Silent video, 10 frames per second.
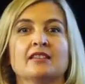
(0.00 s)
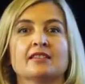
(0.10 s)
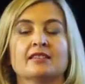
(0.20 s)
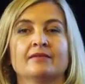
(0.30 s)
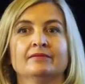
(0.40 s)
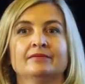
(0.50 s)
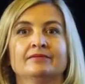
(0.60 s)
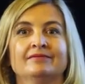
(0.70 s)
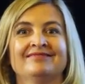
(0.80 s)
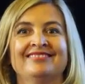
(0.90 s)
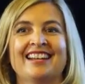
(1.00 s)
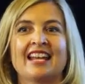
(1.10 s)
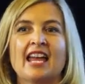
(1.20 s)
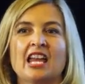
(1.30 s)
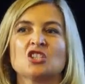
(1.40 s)
this?
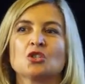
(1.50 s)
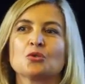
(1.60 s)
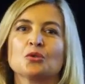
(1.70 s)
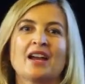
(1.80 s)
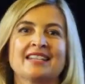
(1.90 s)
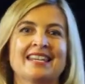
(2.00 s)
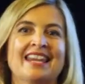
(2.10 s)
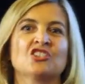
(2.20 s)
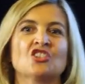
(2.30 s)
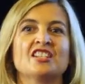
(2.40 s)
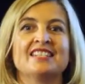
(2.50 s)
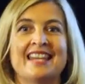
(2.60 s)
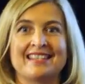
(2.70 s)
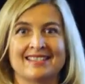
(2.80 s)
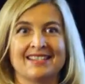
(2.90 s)
Okay, it's through attention
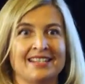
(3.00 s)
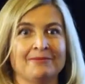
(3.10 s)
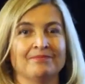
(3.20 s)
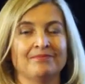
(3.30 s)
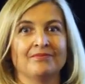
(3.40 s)
density.